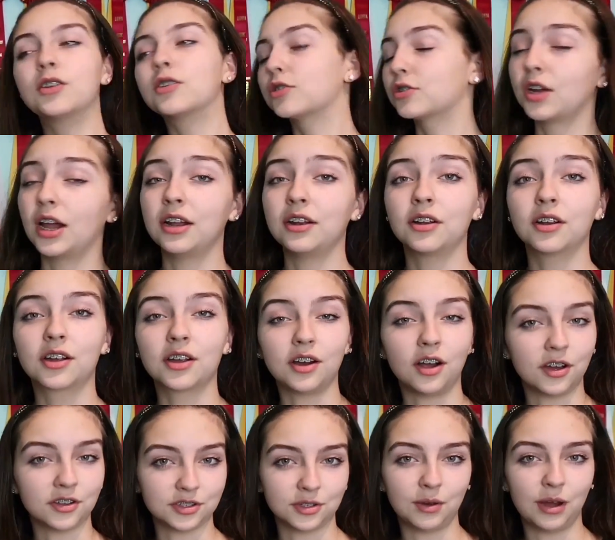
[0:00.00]
Your trainer could
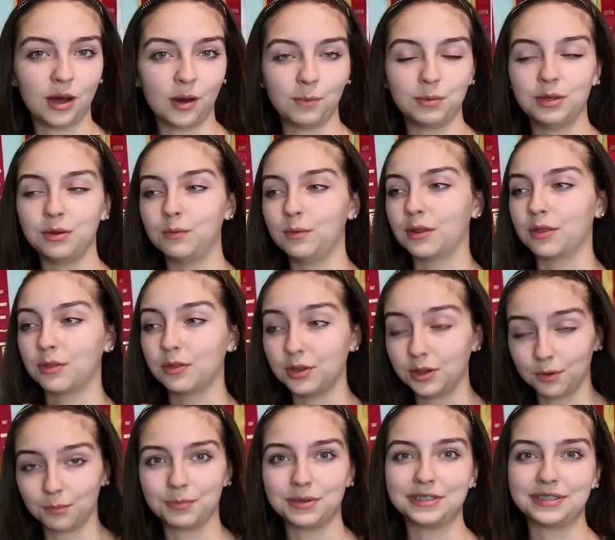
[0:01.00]
also help you with
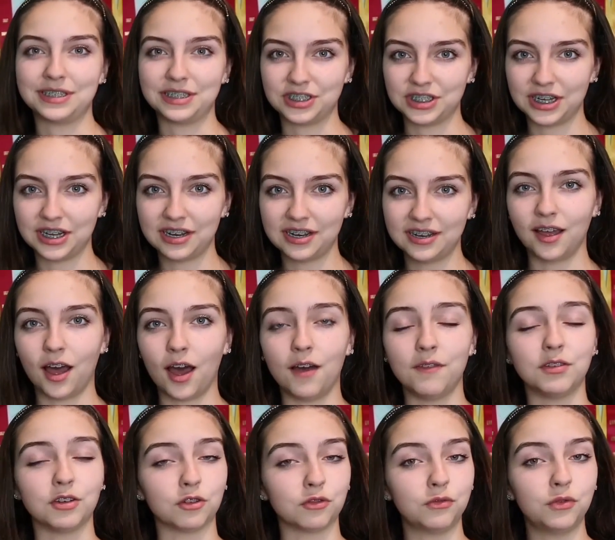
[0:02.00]
your position
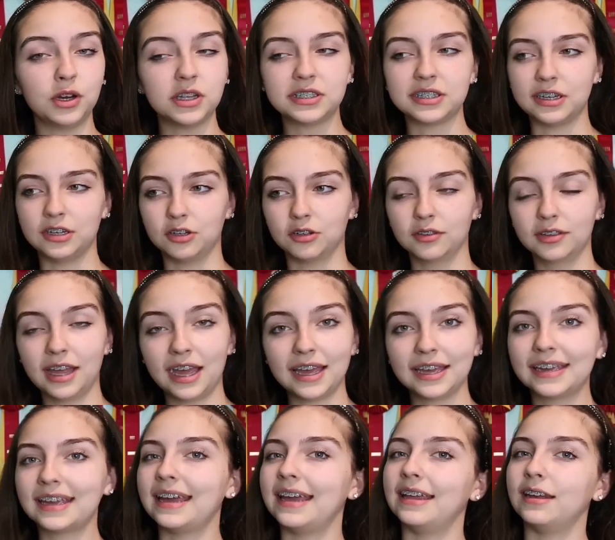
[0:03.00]
of your foot and your
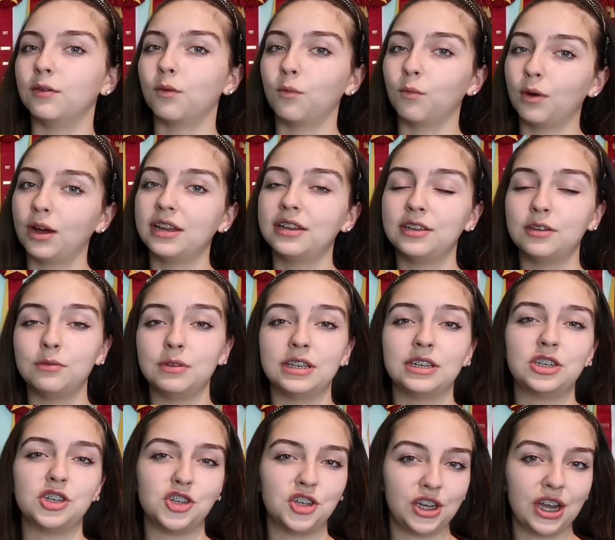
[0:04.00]
leg and what you
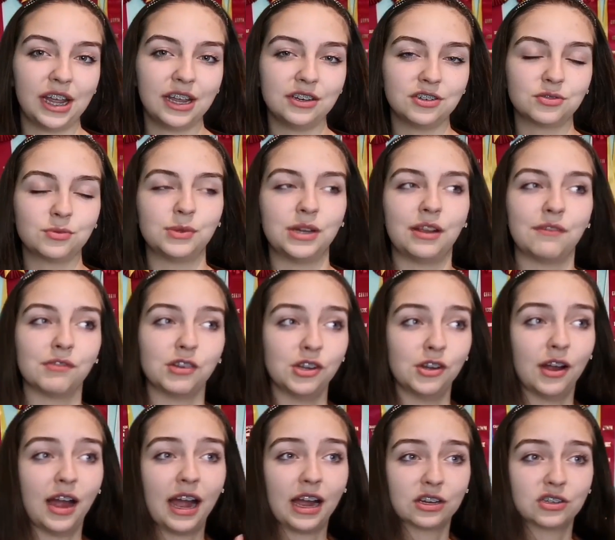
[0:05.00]
need to change whenever
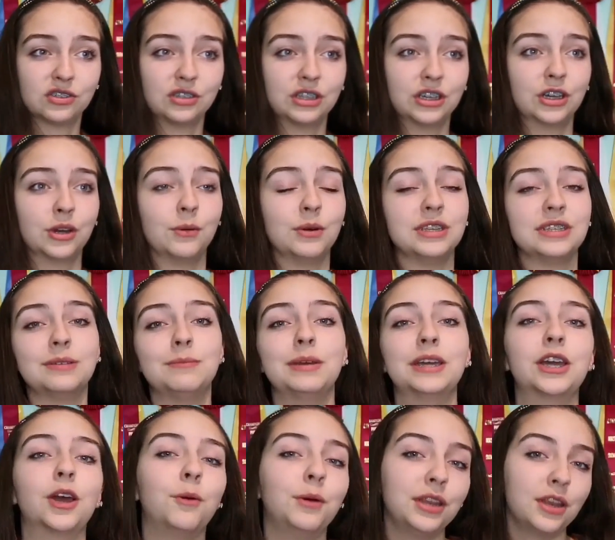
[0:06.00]
you're actually going to be
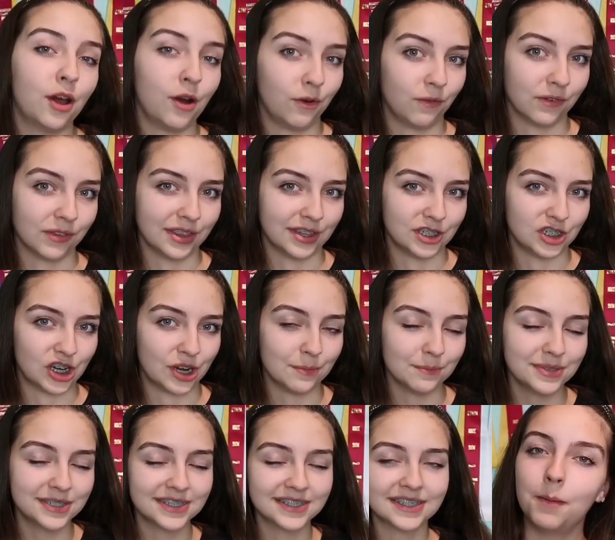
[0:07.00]
going over the
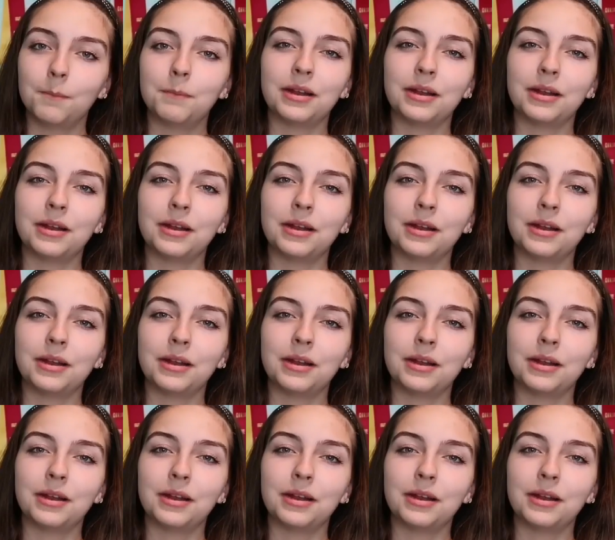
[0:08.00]
jumps.